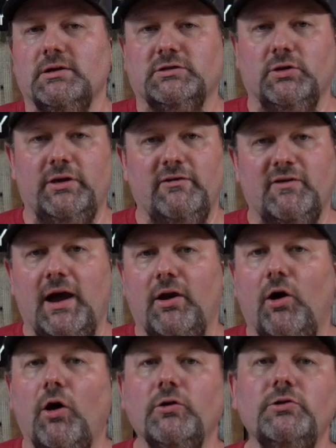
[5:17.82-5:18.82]
So they've got
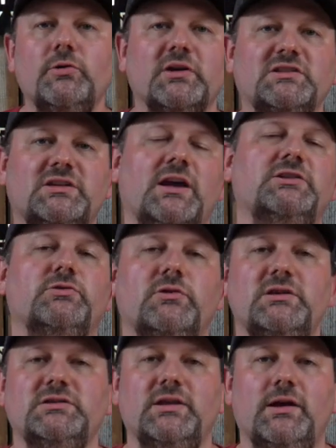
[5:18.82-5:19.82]
all new
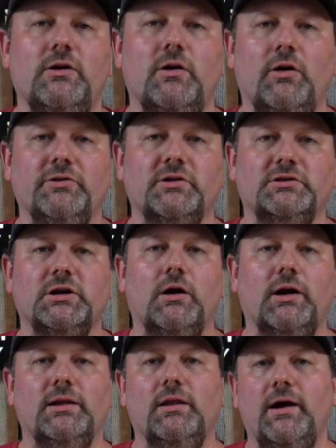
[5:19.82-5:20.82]
accessories there on their
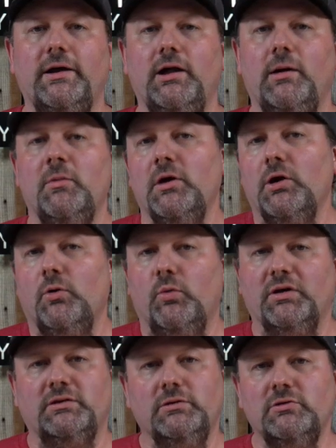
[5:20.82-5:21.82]
target lineup
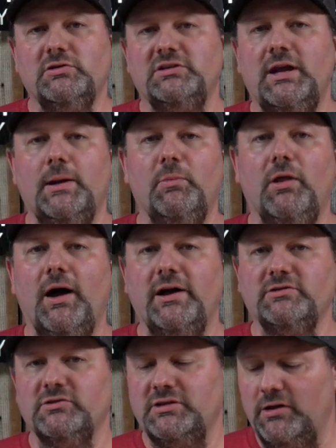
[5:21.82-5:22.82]
with new
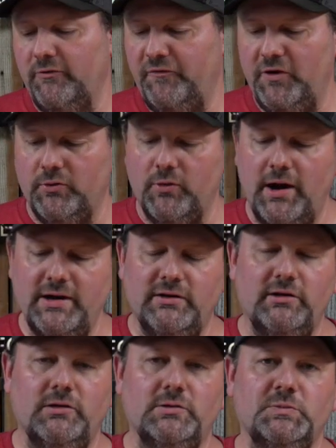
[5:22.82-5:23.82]
stabilizers that'll fit right
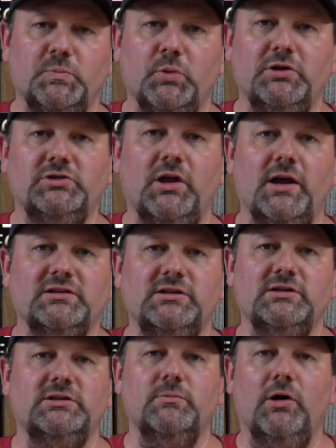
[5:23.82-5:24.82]
into the bridge lock
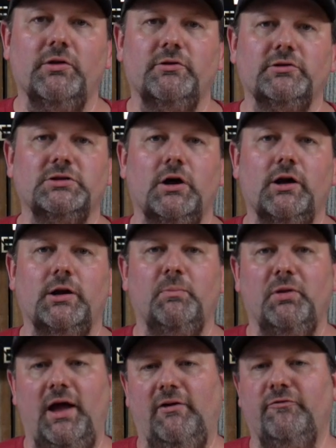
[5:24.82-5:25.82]
system on their target
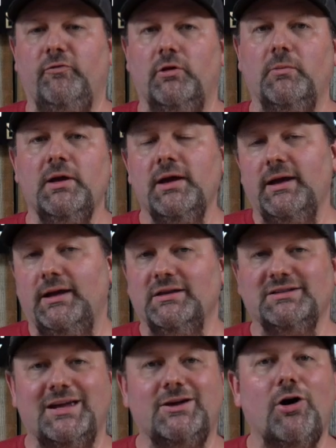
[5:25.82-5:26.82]
platform. It
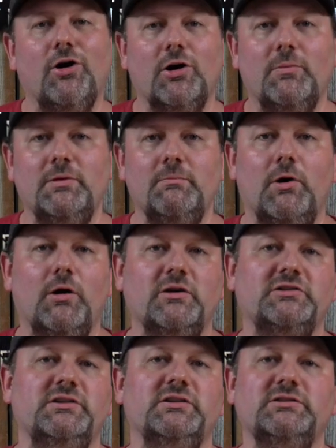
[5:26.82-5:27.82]
is a carbon bar
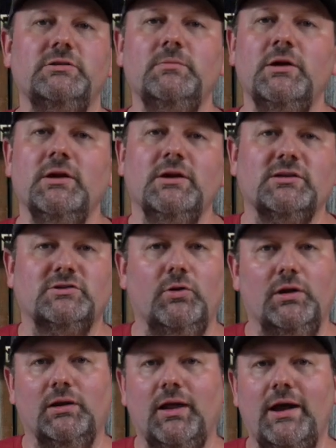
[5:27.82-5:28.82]
system, so
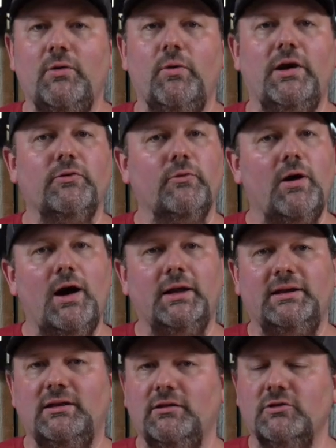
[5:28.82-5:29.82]
a lightweight rod,
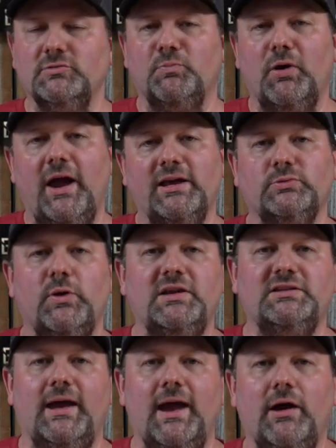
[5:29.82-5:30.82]
getting those brass
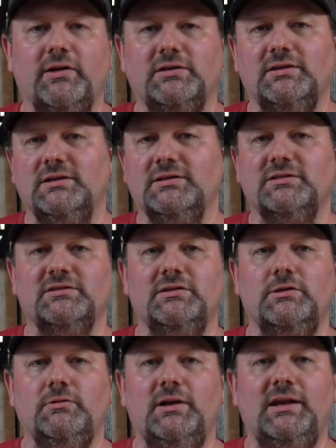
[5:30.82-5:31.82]
weights out at the distance that
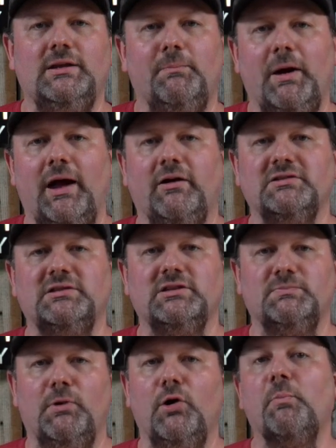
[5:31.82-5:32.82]
you need to balance
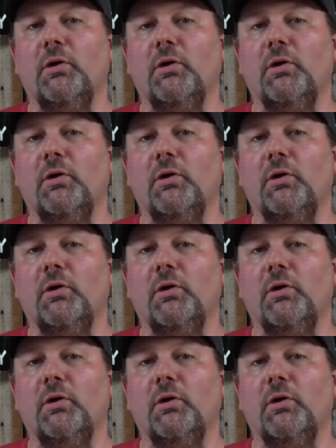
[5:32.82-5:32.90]
this bow